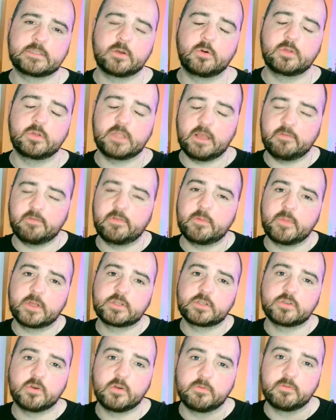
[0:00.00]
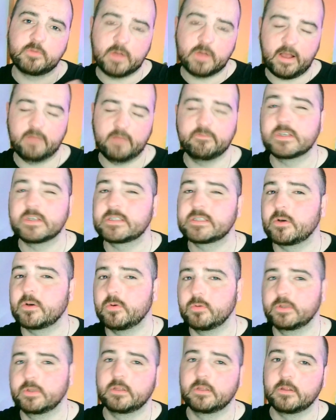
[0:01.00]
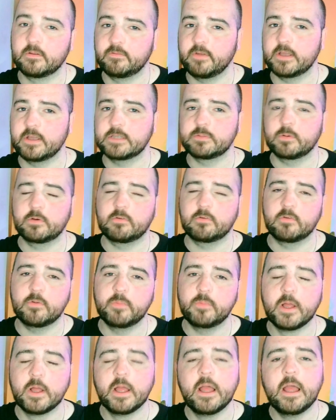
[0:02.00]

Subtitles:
so definitely make sure if you have this, go into the Facebook group